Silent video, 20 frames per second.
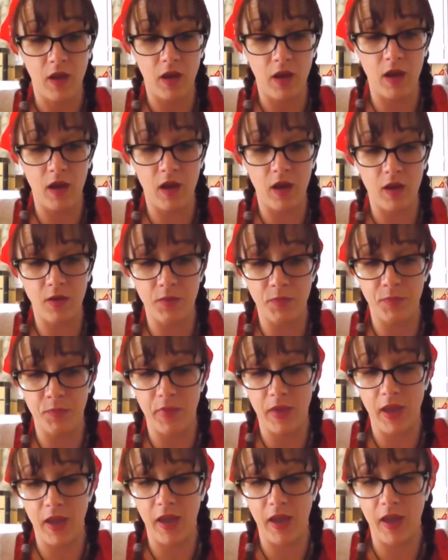But
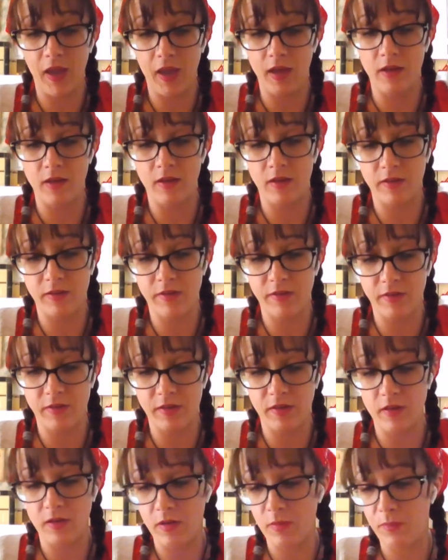I
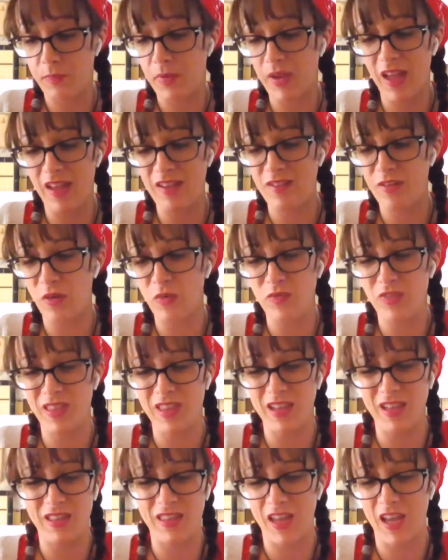don't
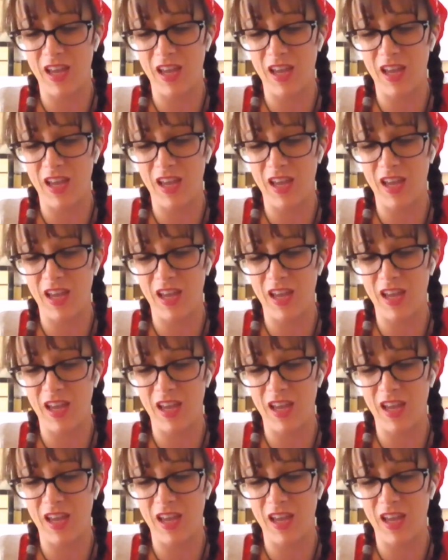think